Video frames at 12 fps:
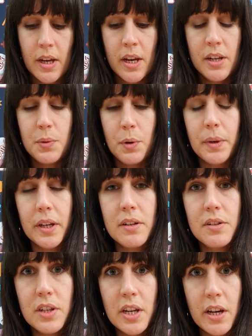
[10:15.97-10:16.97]
So what we're going
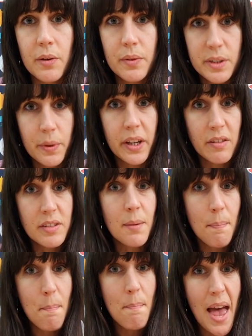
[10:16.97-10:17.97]
to do is we're going
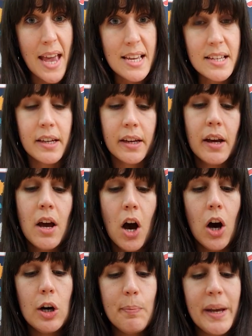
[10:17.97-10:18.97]
to make
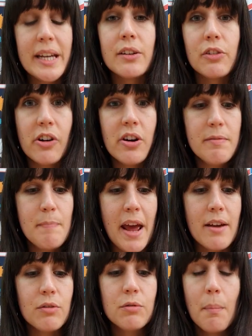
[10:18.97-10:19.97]
our pin or our
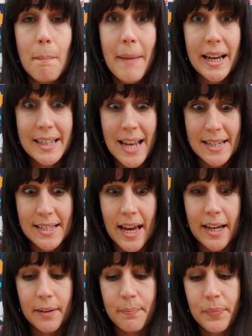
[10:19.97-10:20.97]
nail
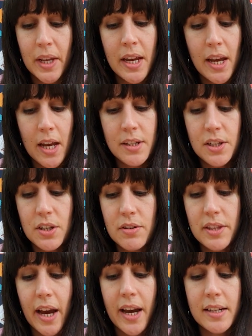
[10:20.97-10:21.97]
magnetic. And to do
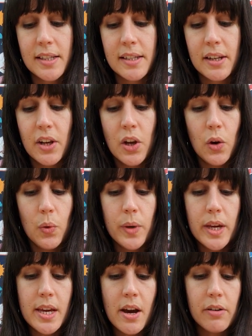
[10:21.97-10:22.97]
that,
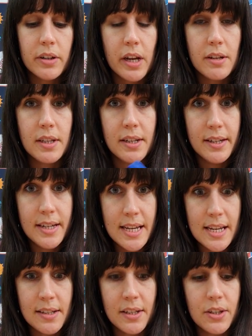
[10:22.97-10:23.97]
we are going to
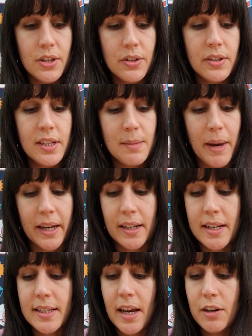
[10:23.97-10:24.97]
need to use this
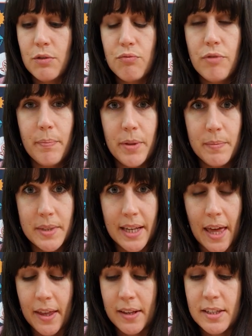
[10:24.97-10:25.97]
magnet and rub them
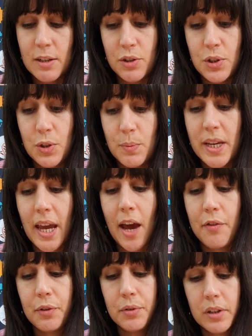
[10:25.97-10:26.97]
together. So do be
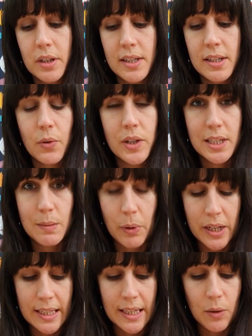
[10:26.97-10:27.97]
careful because it's quite
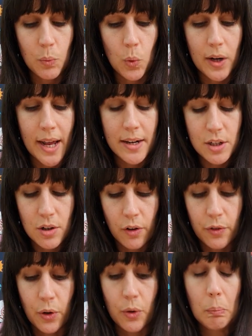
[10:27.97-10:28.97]
spiky on one end of
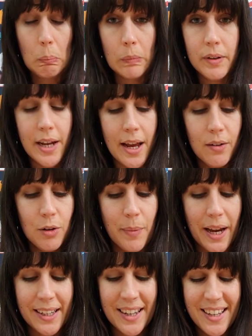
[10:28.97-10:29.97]
your nail or
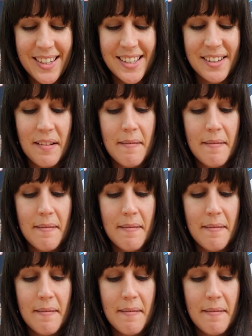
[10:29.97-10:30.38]
magnet.